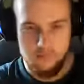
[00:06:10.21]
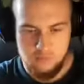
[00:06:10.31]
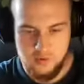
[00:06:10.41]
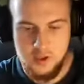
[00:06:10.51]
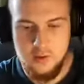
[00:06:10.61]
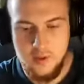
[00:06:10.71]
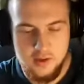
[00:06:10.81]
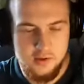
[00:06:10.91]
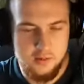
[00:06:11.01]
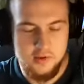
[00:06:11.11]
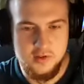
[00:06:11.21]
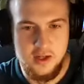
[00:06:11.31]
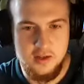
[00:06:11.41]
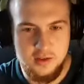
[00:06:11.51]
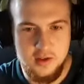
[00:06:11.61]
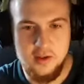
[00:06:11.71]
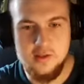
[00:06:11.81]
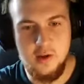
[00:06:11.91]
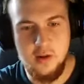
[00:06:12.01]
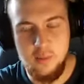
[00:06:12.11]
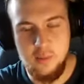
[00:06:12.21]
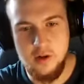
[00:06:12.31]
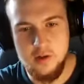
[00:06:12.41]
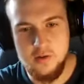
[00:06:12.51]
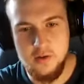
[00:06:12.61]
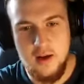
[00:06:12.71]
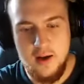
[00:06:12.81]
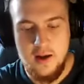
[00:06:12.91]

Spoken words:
really made up to standard and then sell that product, right?